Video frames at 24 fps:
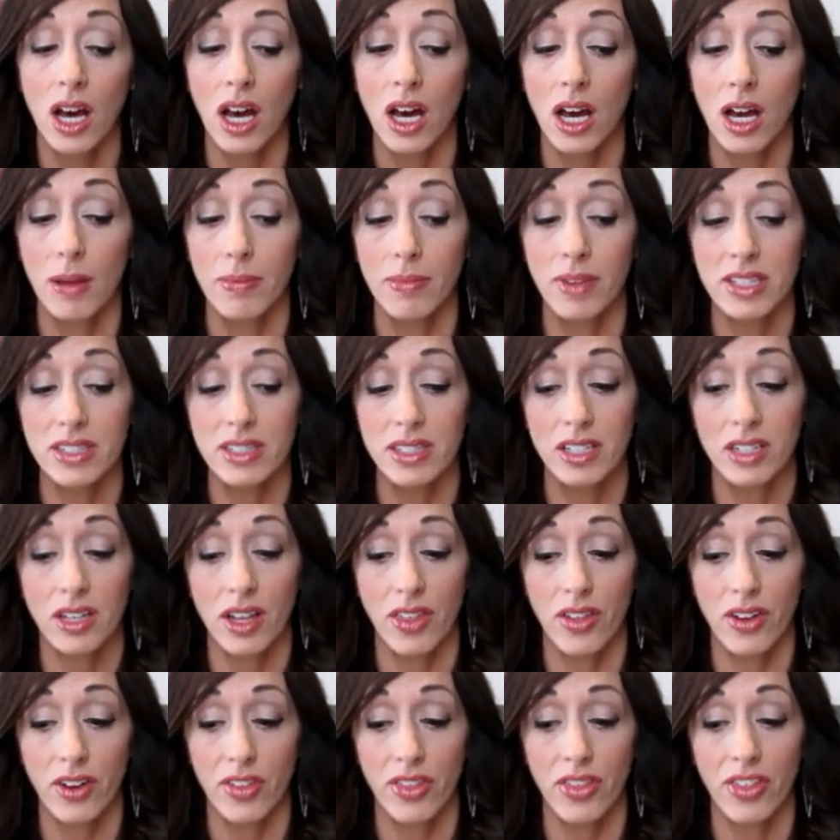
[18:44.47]
Um, that's
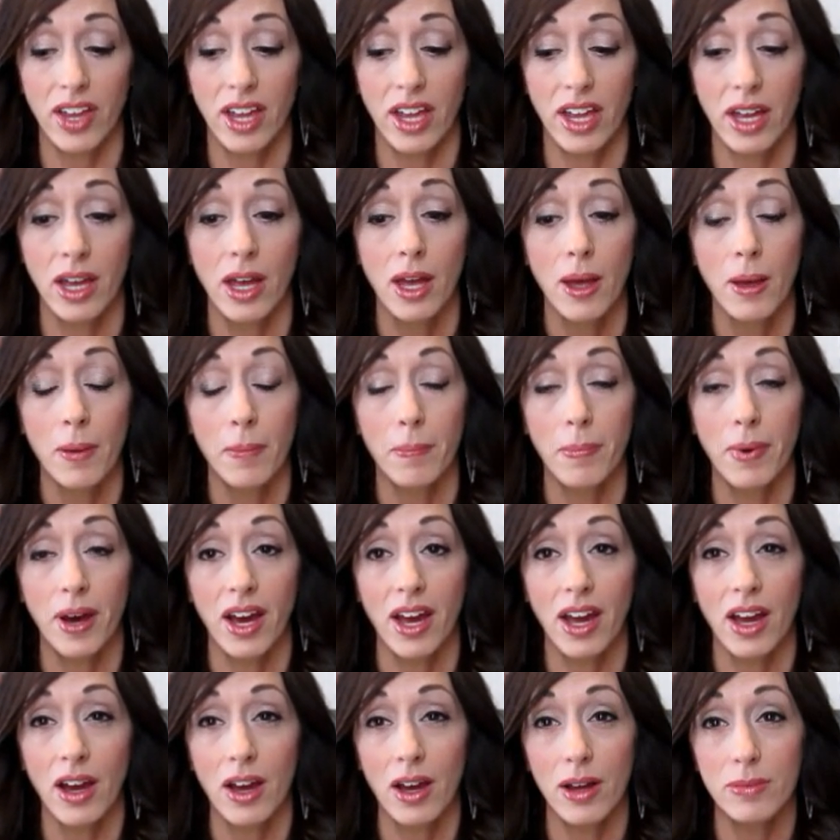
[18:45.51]
another thing.
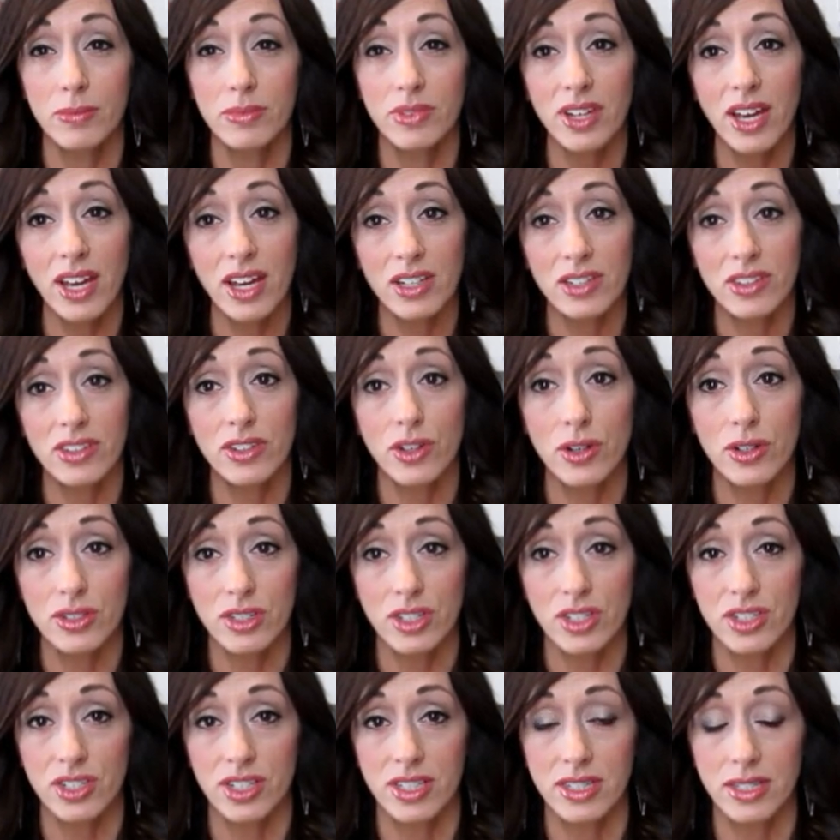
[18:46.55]
But um, yeah, those
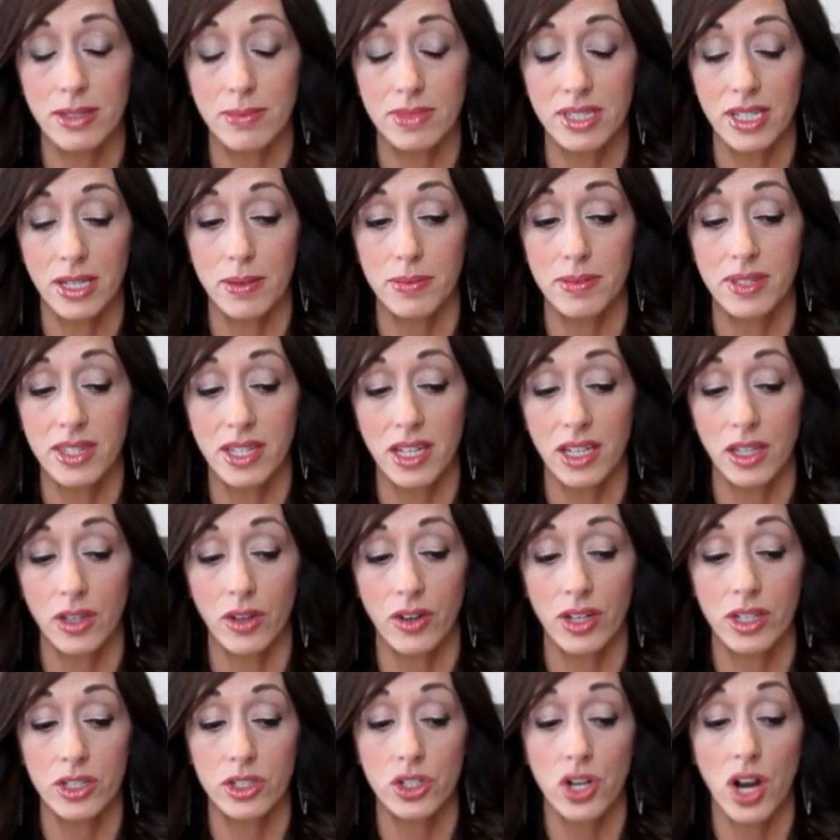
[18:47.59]
are just some tips that you
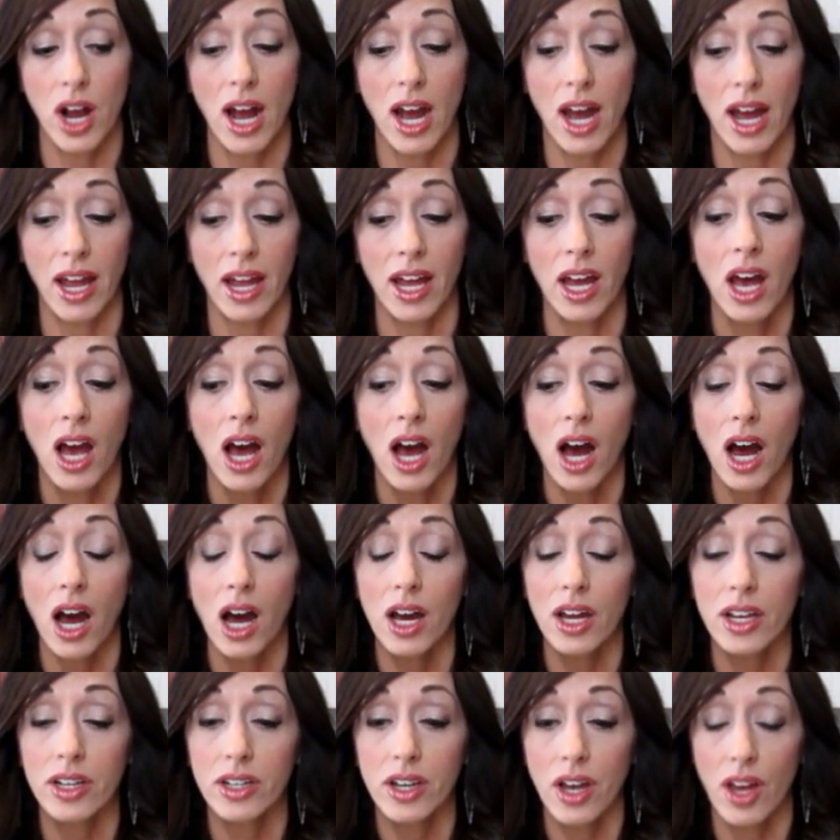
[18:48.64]
can try.
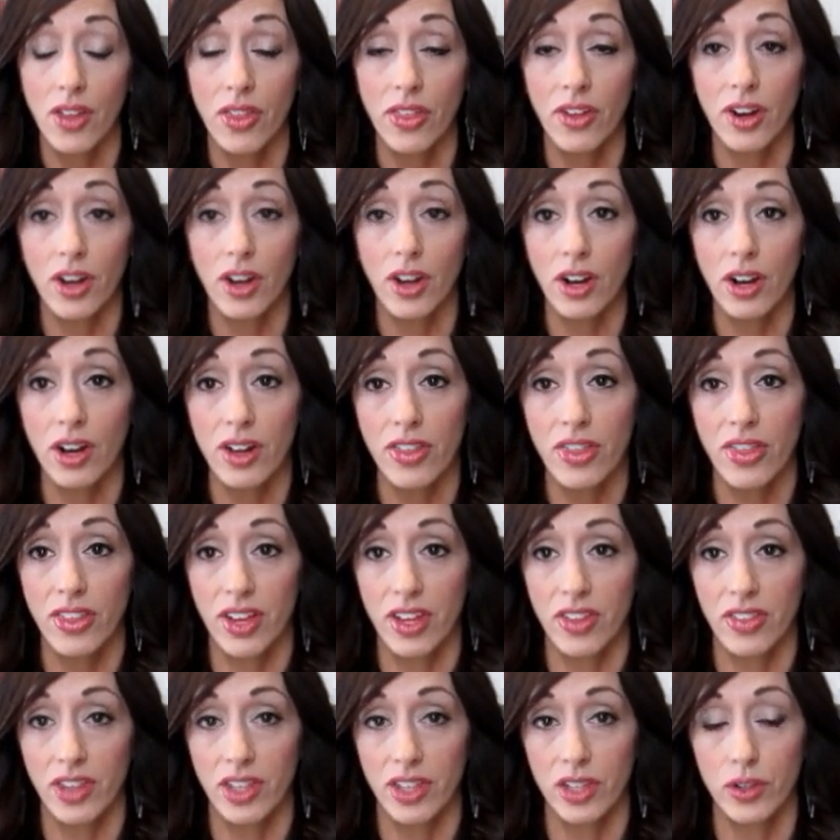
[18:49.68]
Another
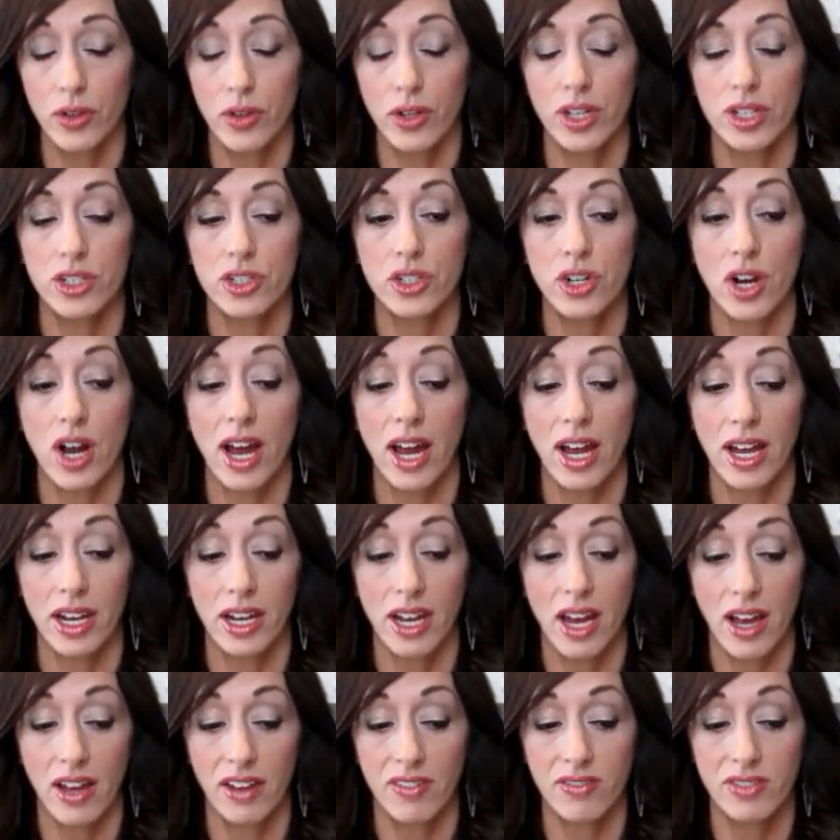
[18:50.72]
thing that you could try,
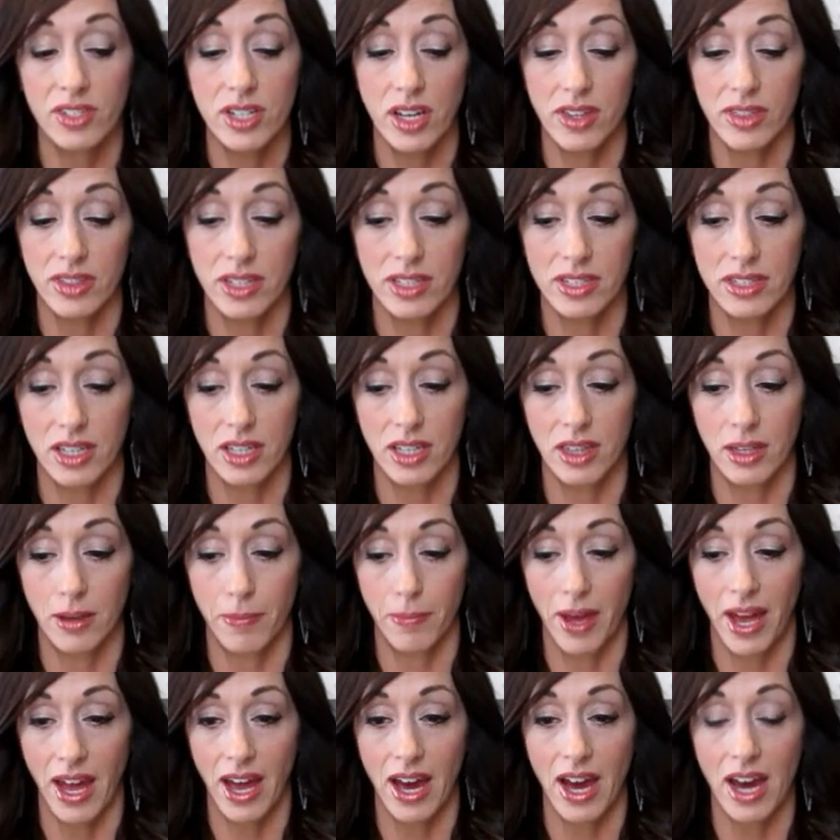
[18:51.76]
and I've done this in the
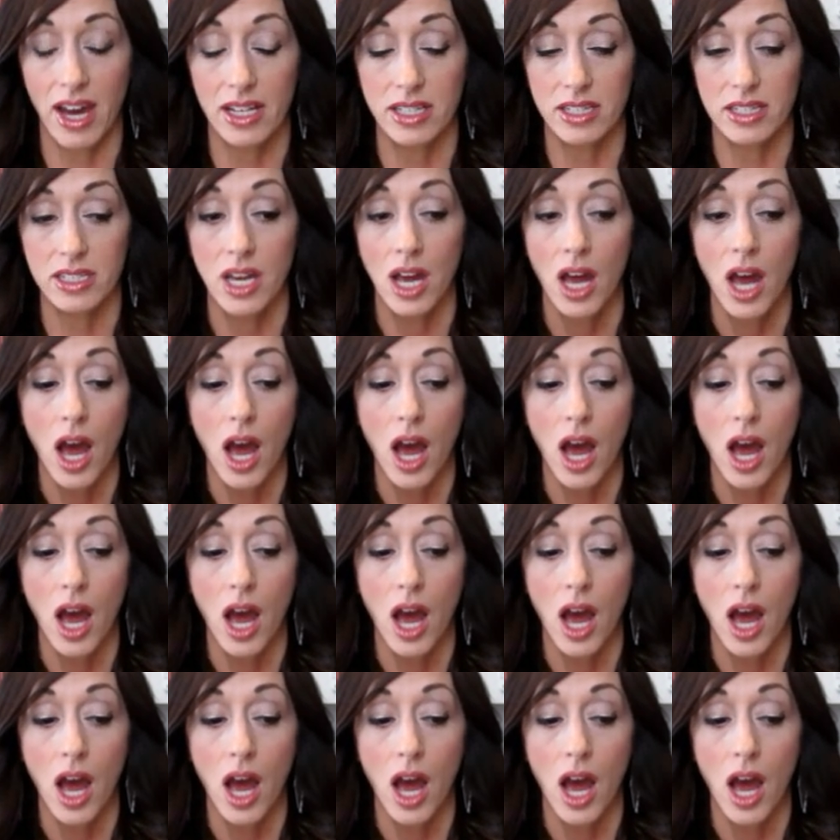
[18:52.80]
past,